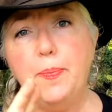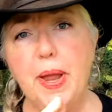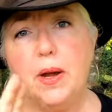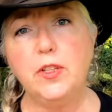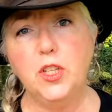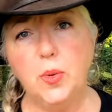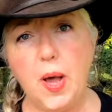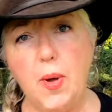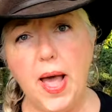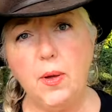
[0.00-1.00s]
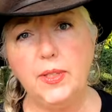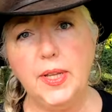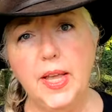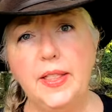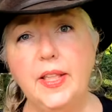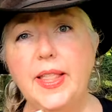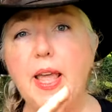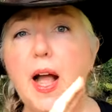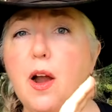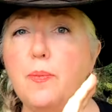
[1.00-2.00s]
a pear duo out that
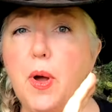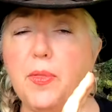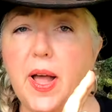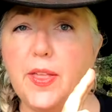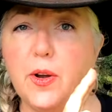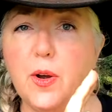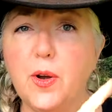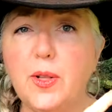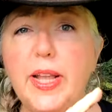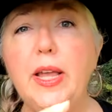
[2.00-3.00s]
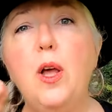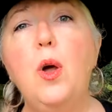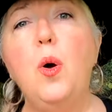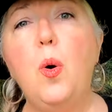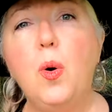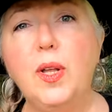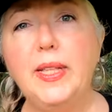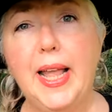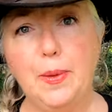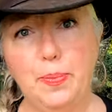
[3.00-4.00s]
they are both either early or
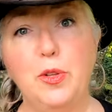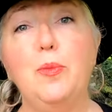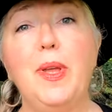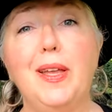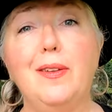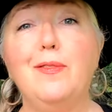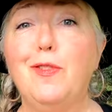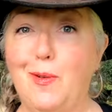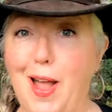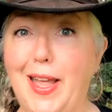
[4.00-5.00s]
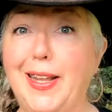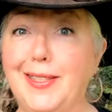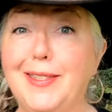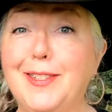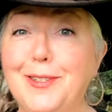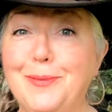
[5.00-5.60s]
late blooming varieties.